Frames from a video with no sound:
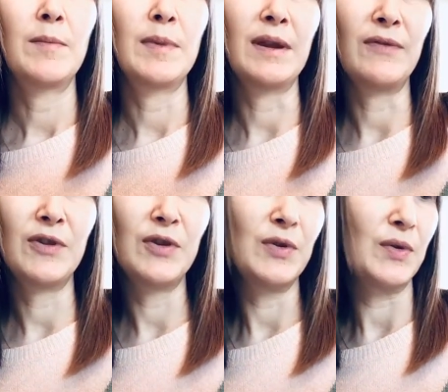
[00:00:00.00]
But
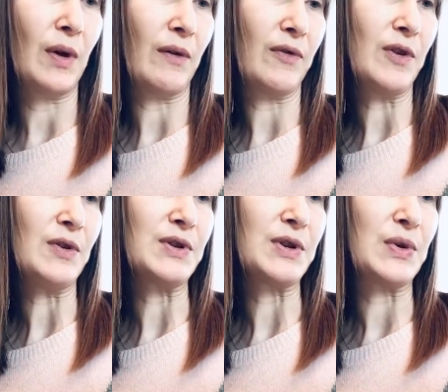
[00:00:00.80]
if you, if you
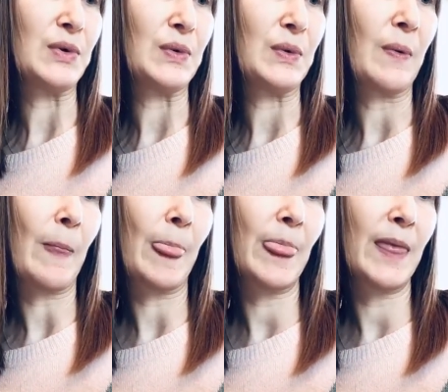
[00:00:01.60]
do
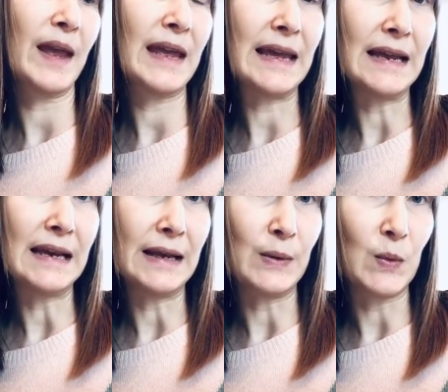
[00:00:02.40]
the
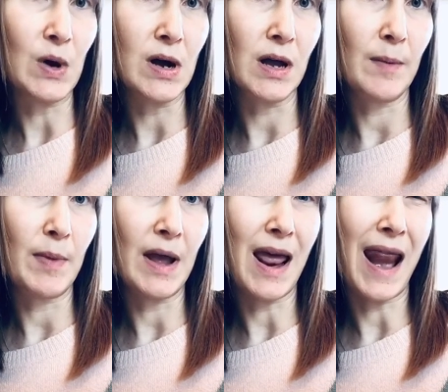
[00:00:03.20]
healing work
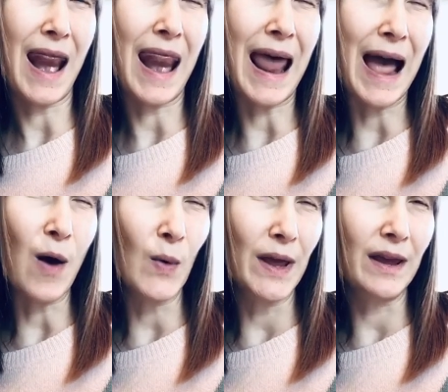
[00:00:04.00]
by
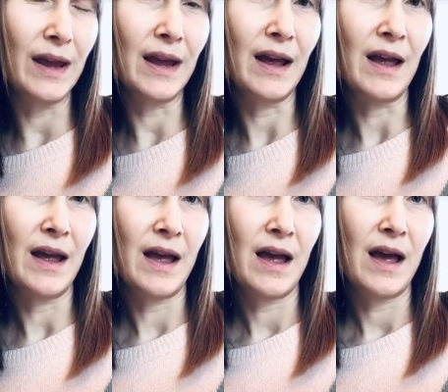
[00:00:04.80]
allowing
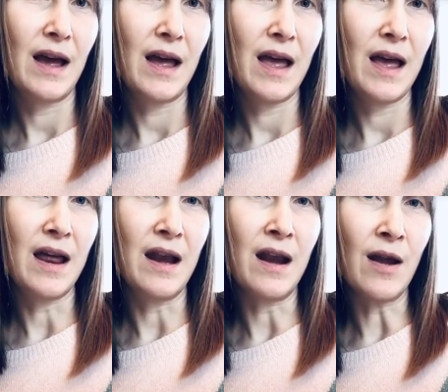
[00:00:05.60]

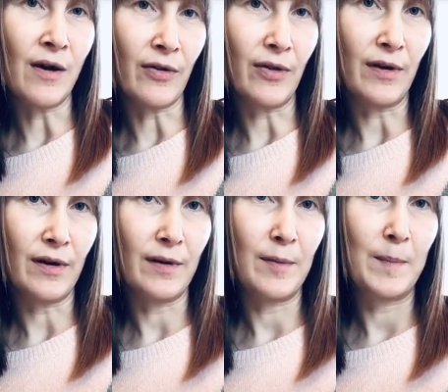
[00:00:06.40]

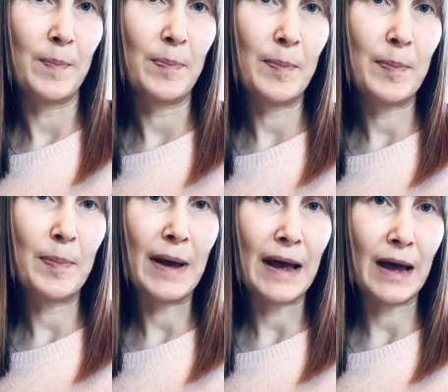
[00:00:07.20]
another
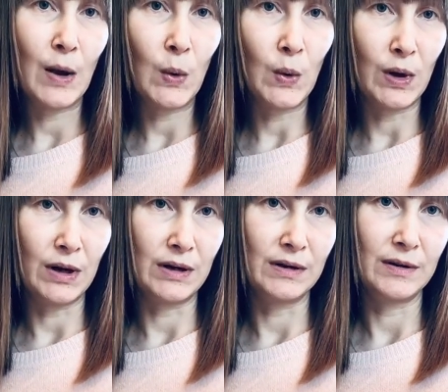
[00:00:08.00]
power
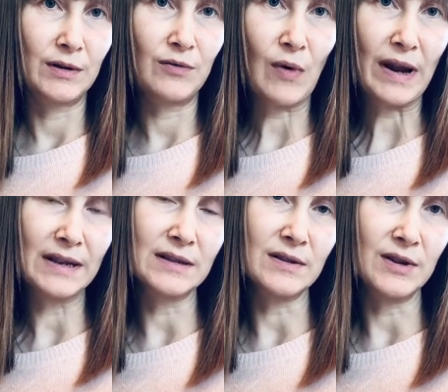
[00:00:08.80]

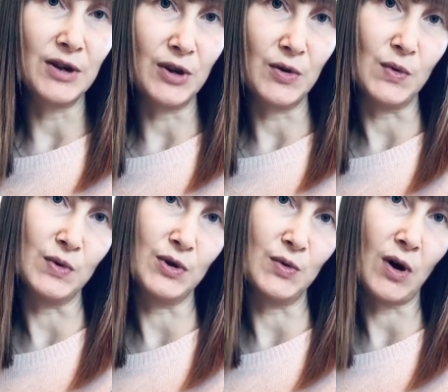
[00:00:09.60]
greater than you
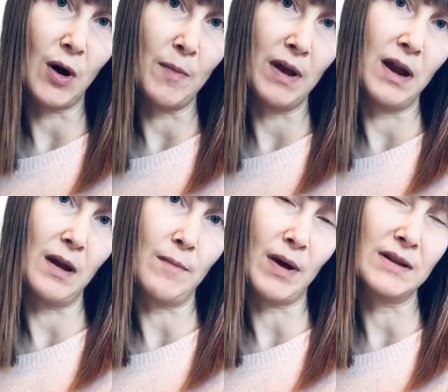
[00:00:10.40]
to come
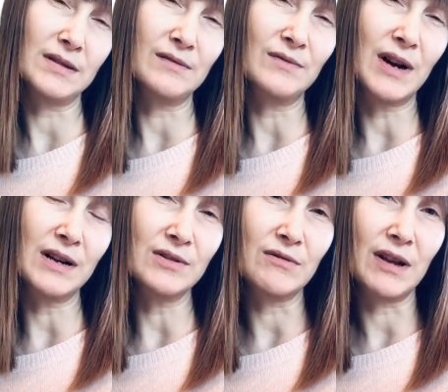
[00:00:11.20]
in by
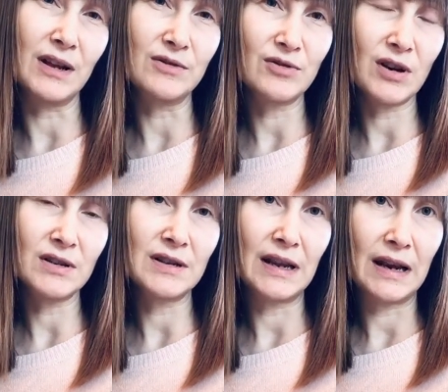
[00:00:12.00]
surrendering and
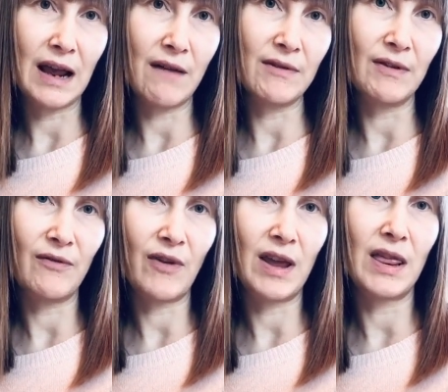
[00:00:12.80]
trusting and having
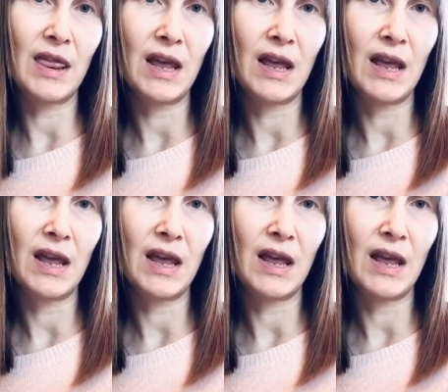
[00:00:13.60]
faith